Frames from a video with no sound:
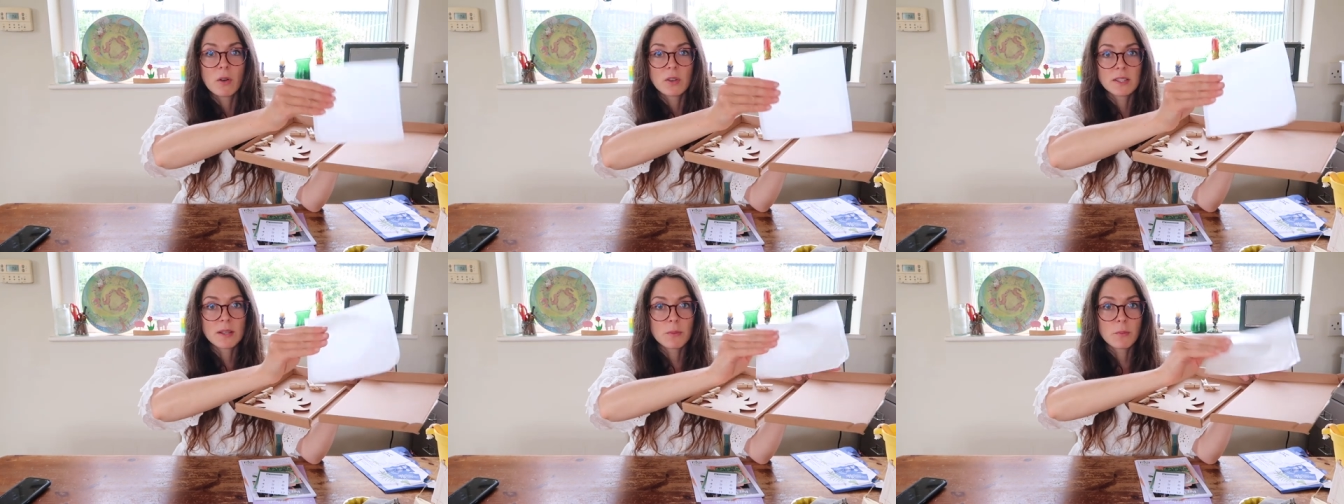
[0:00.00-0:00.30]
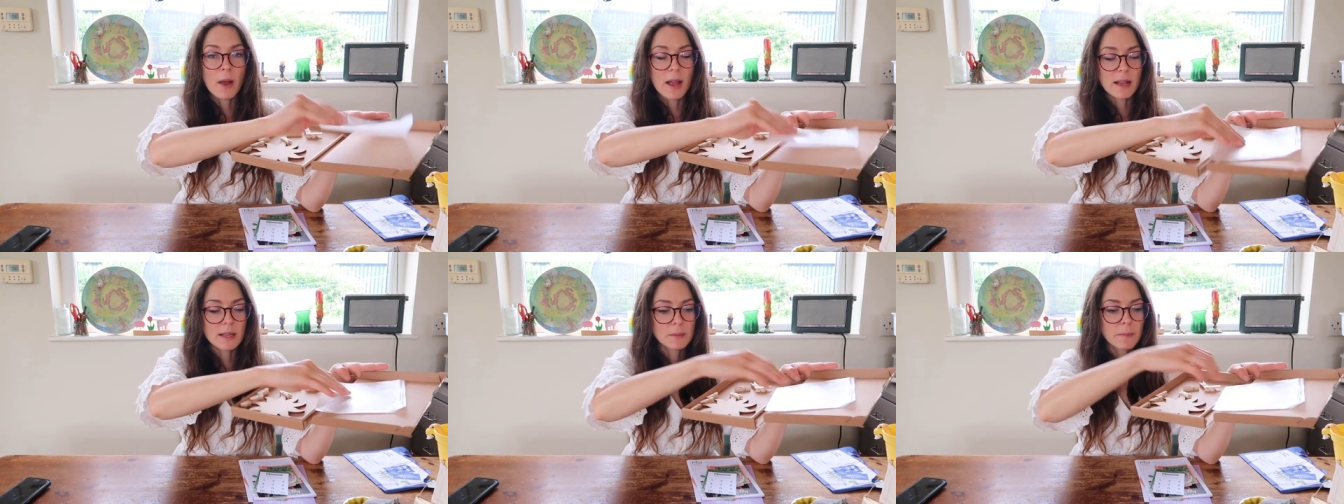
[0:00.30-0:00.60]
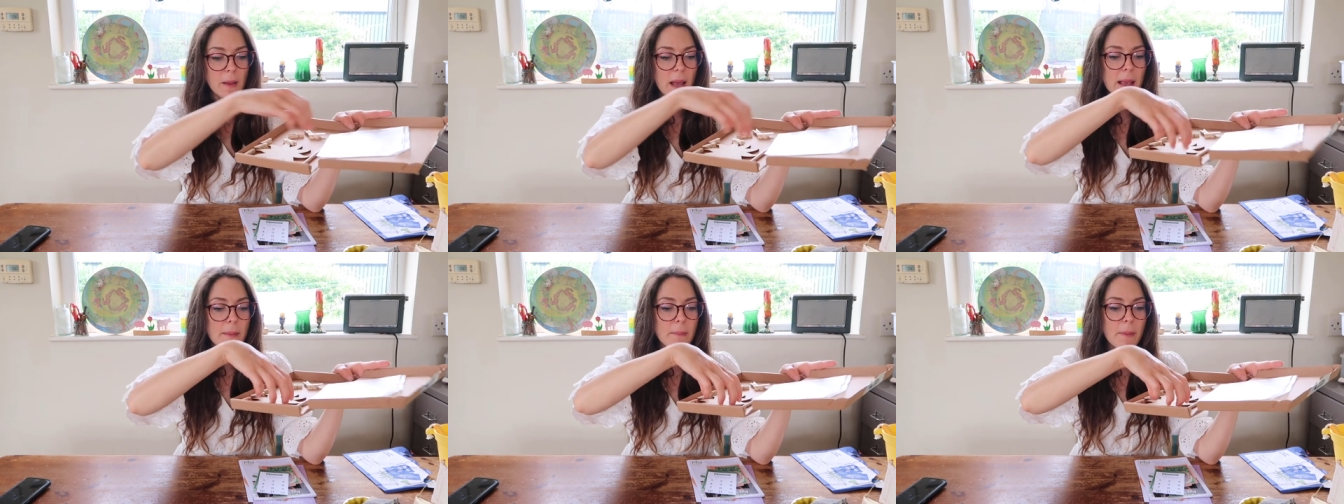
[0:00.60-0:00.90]
some wax
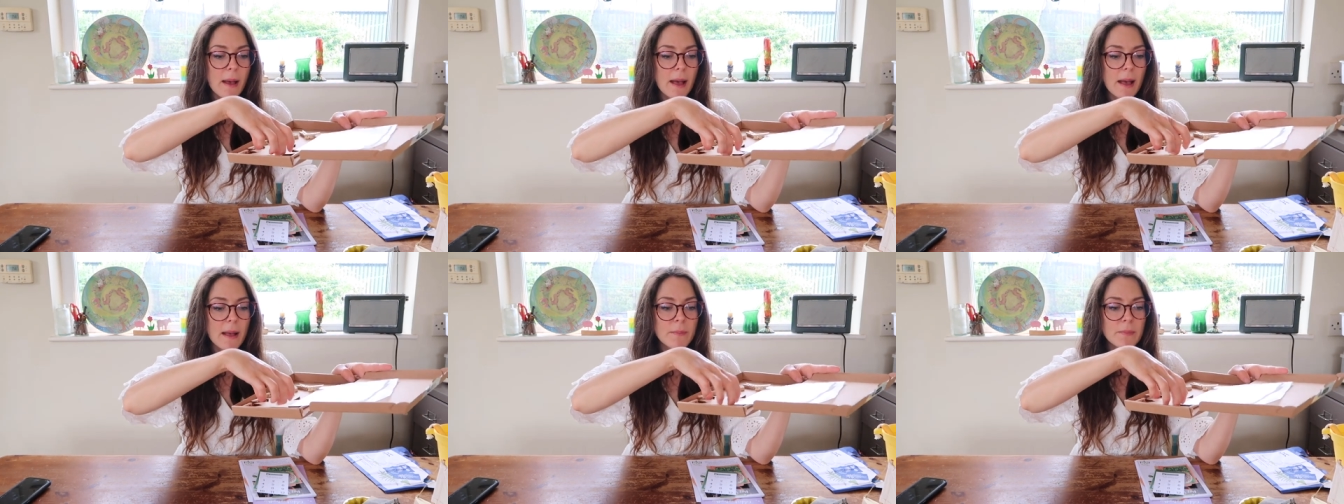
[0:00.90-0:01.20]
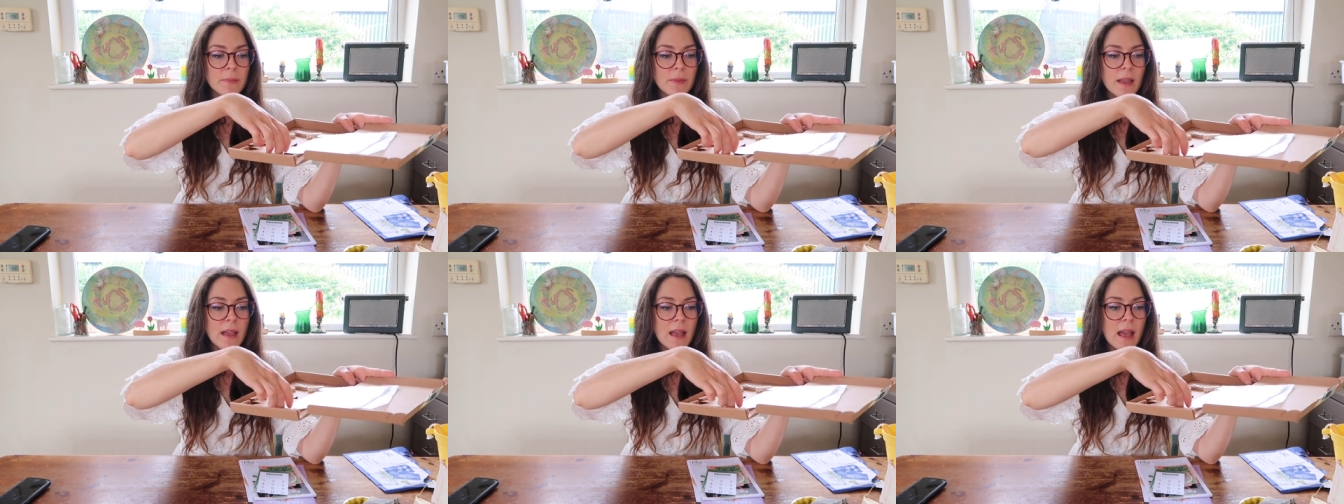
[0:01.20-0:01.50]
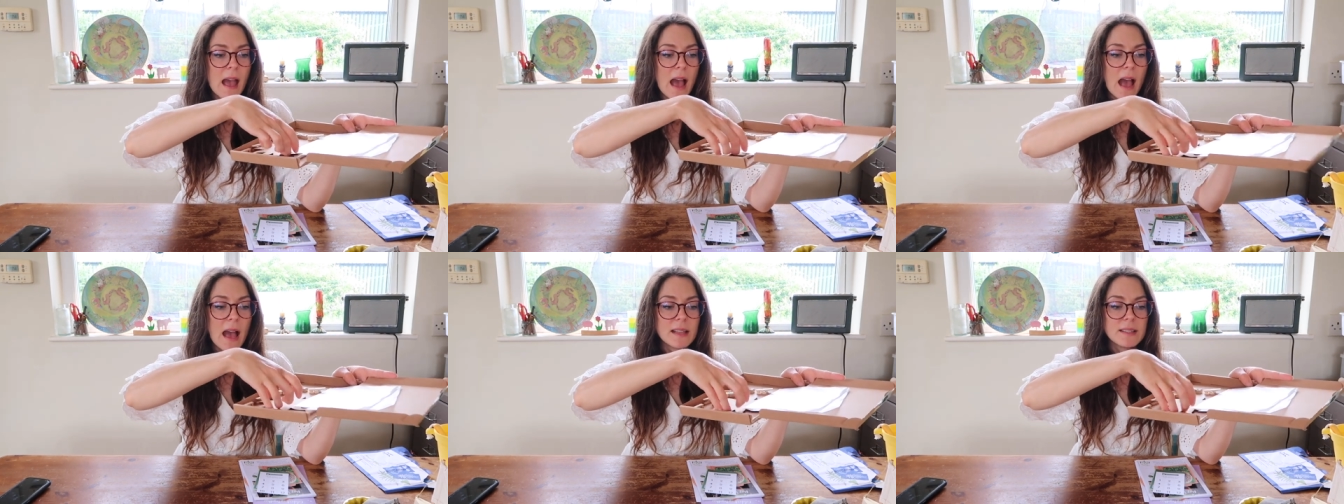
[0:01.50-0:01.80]
paper,
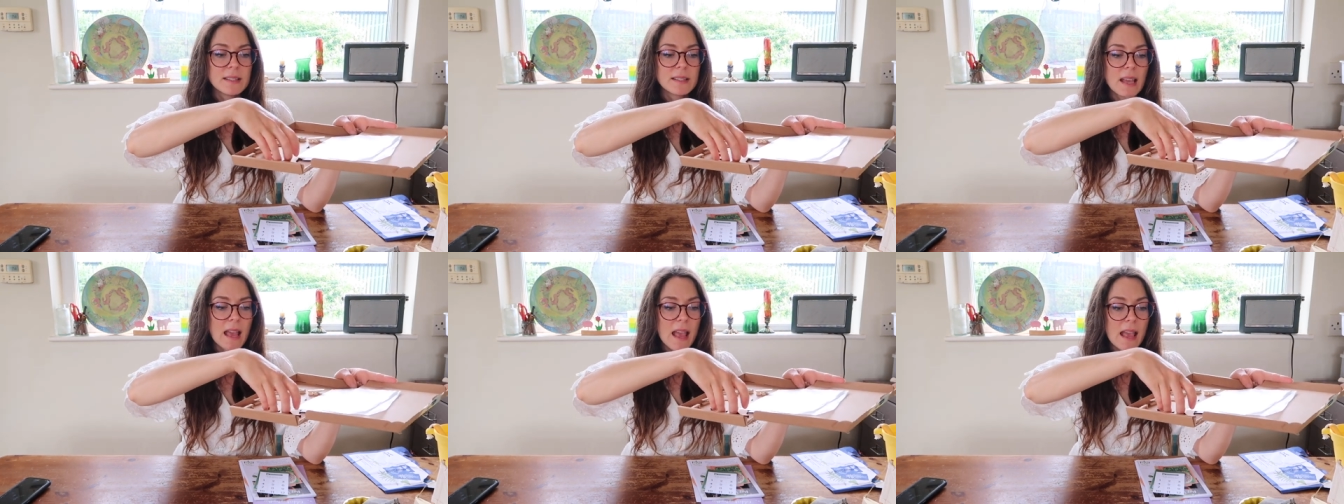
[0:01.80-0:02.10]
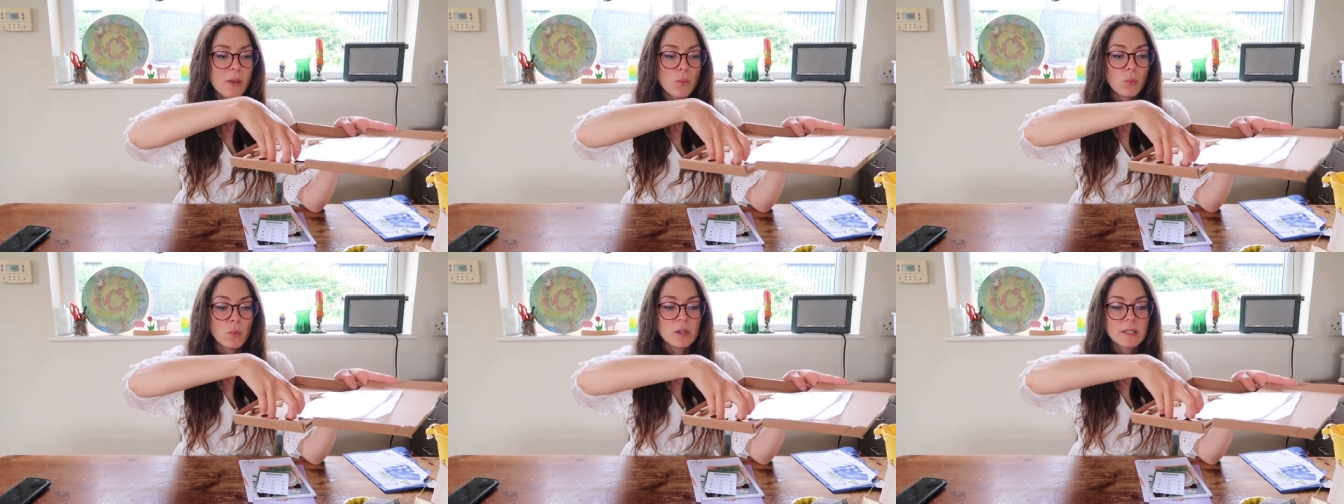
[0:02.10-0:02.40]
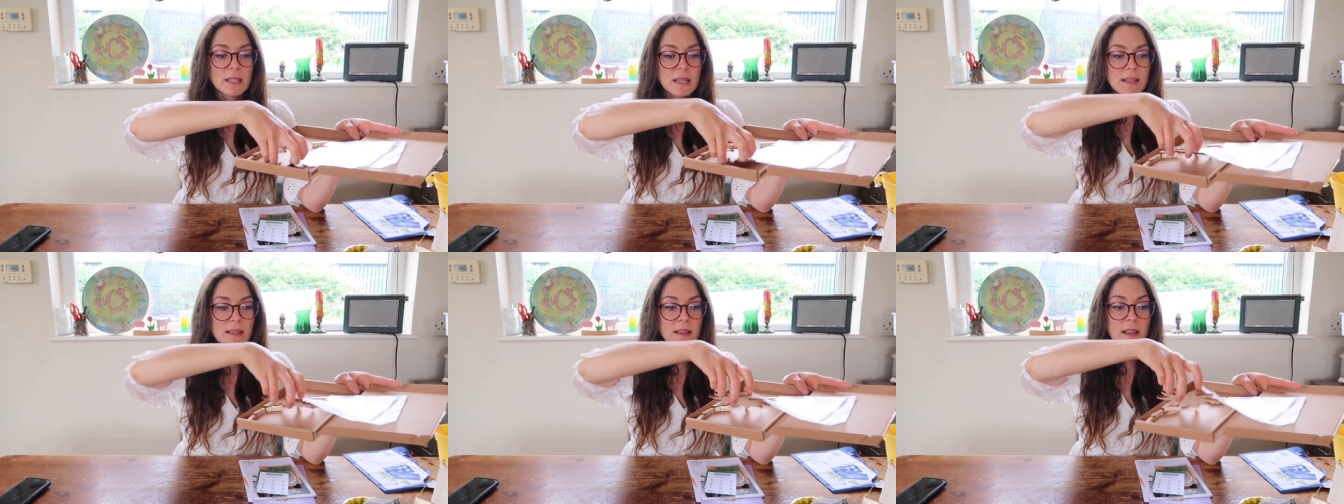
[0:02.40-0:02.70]
and a
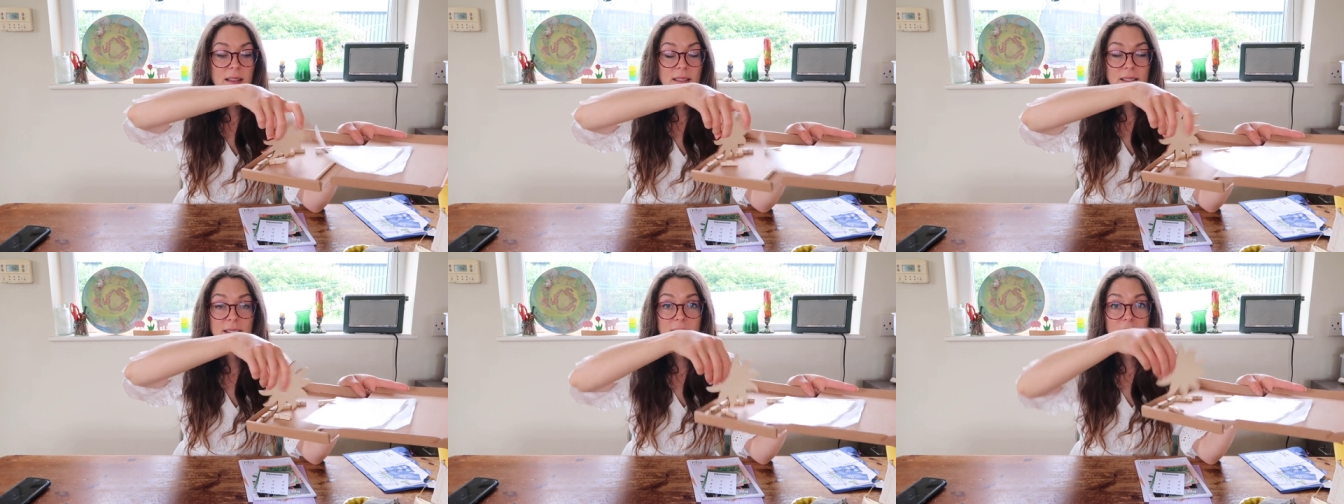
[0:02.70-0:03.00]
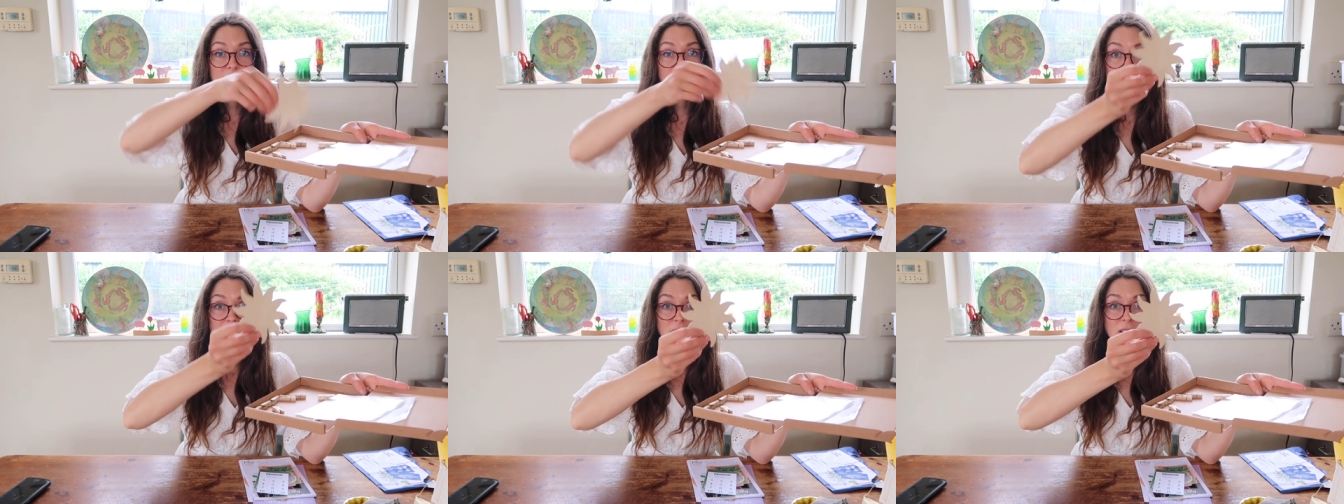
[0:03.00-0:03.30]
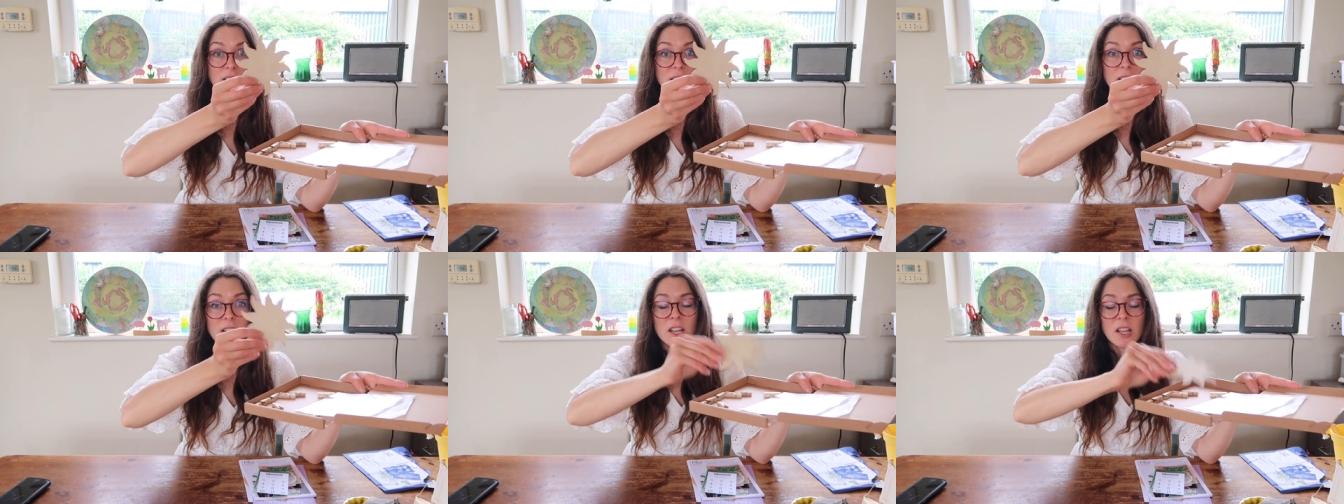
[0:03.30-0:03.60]
wooden
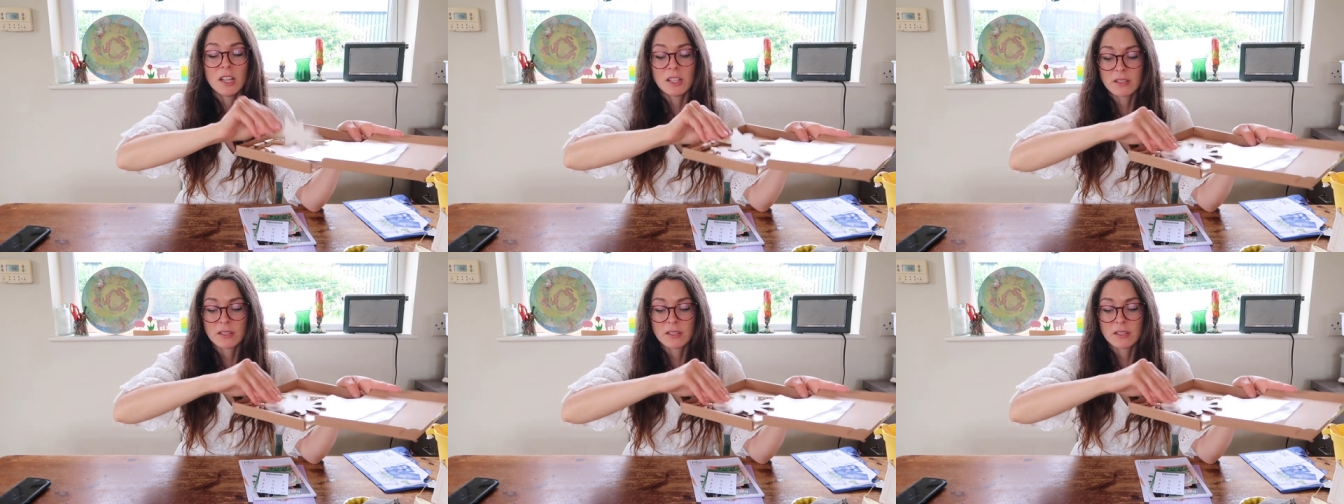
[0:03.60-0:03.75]
sun.